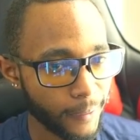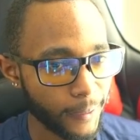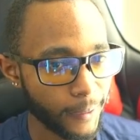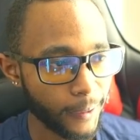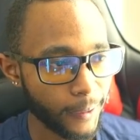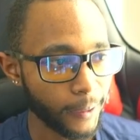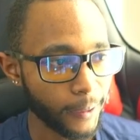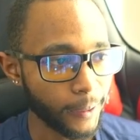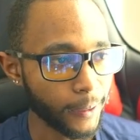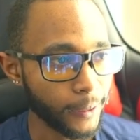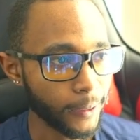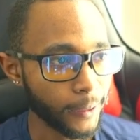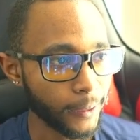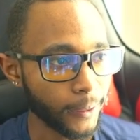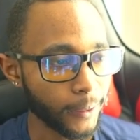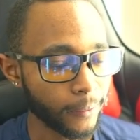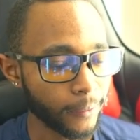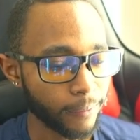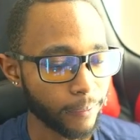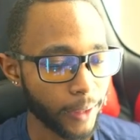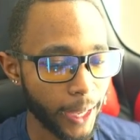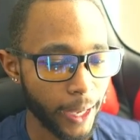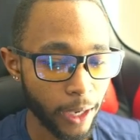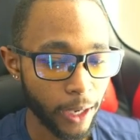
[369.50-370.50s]

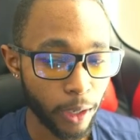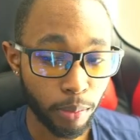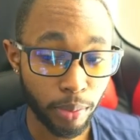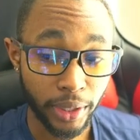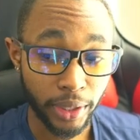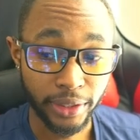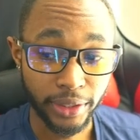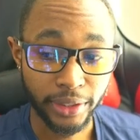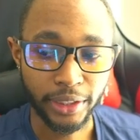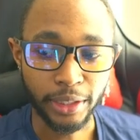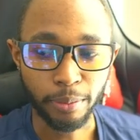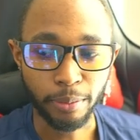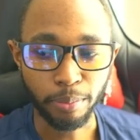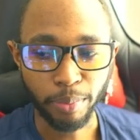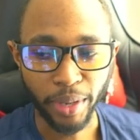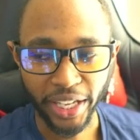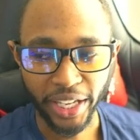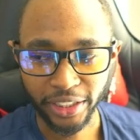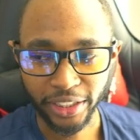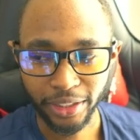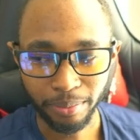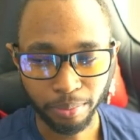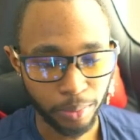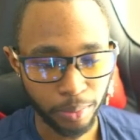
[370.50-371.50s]
L plays the
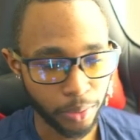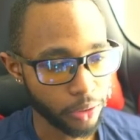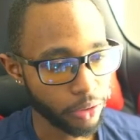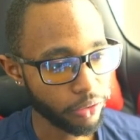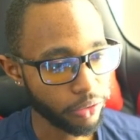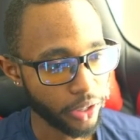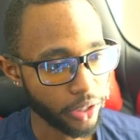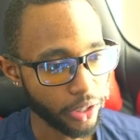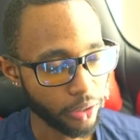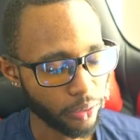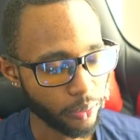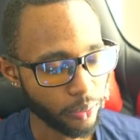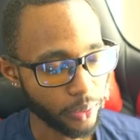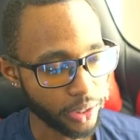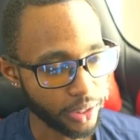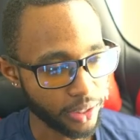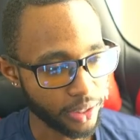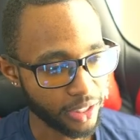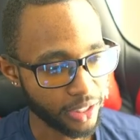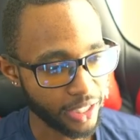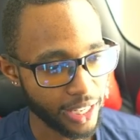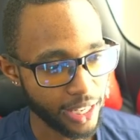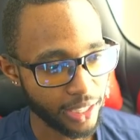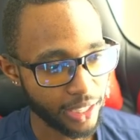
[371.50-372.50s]
best move though, which is
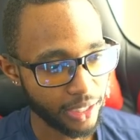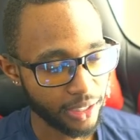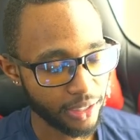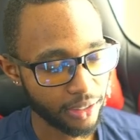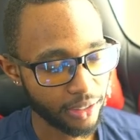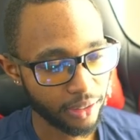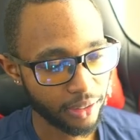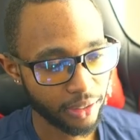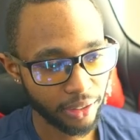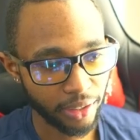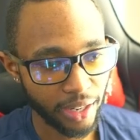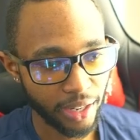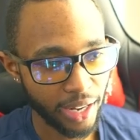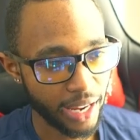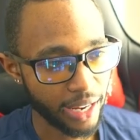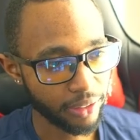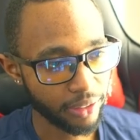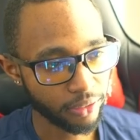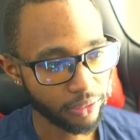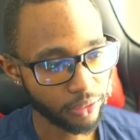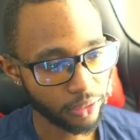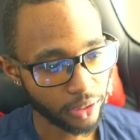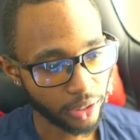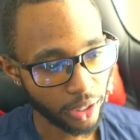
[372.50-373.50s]
taking, not
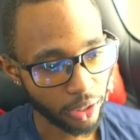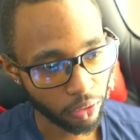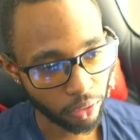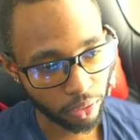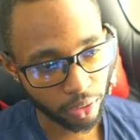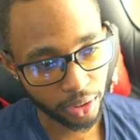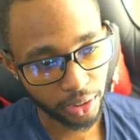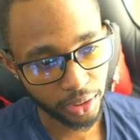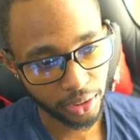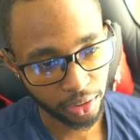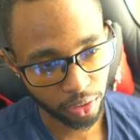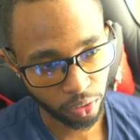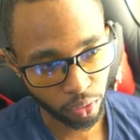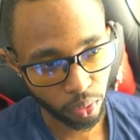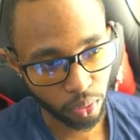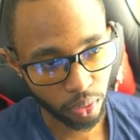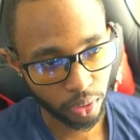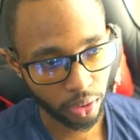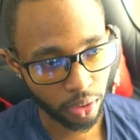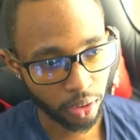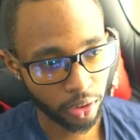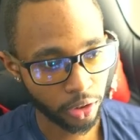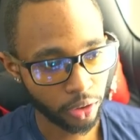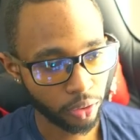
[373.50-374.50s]
really ignoring
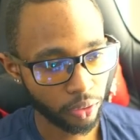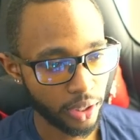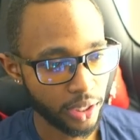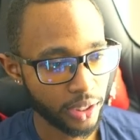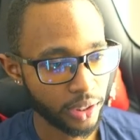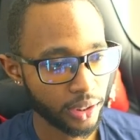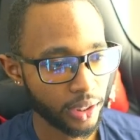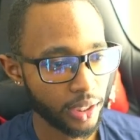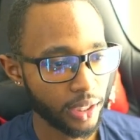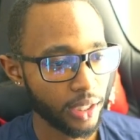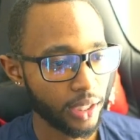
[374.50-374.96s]
all the threats.